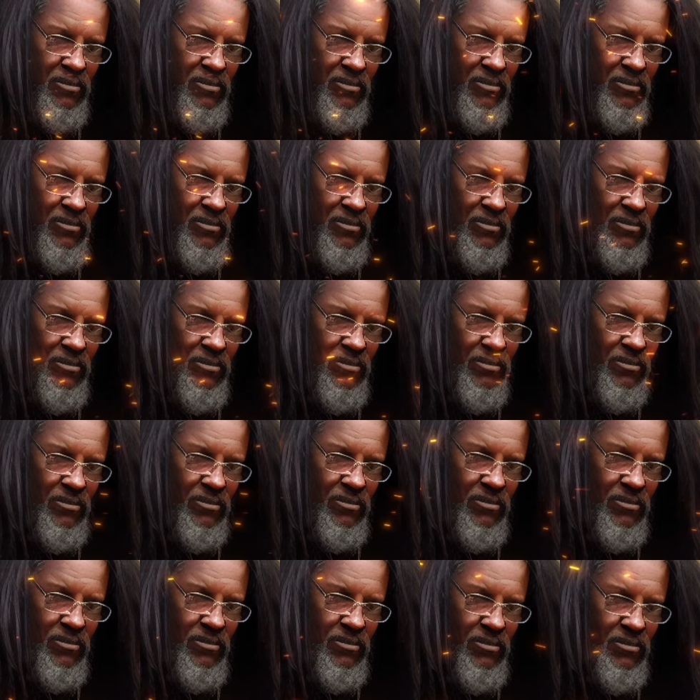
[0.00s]
Well,
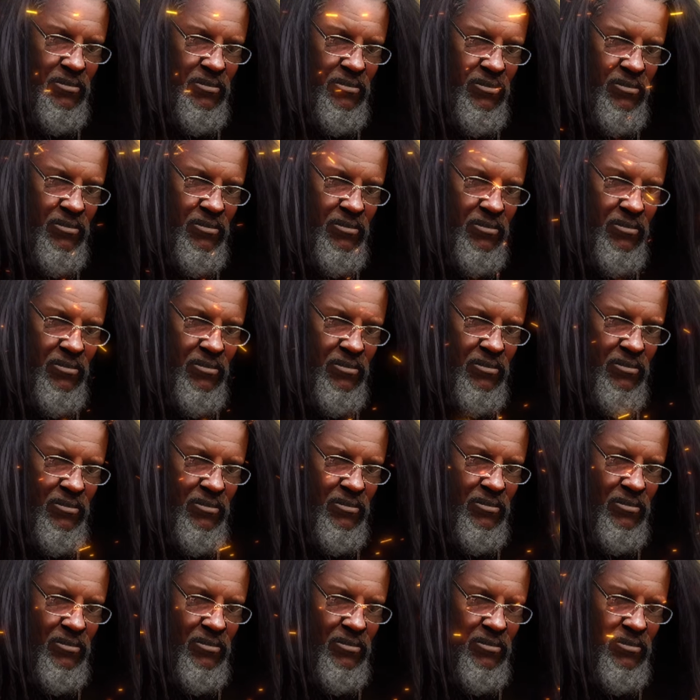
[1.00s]
check's right here,
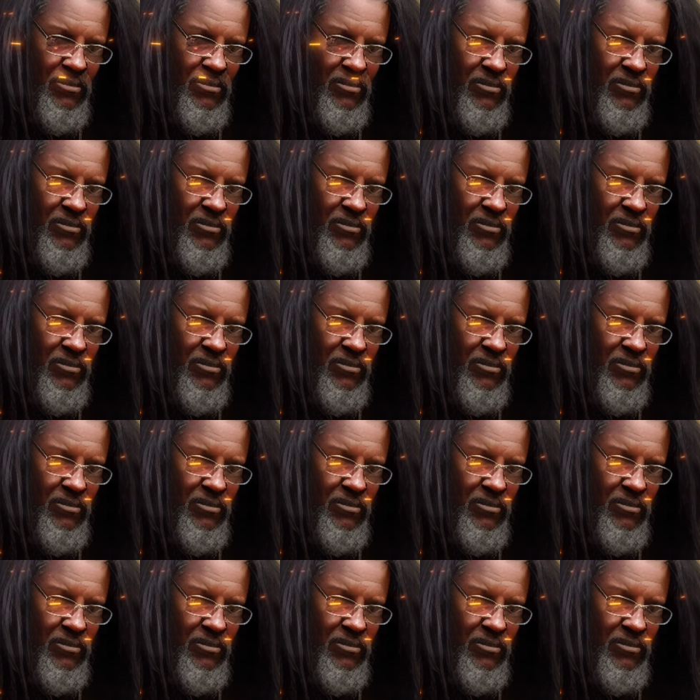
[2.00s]
but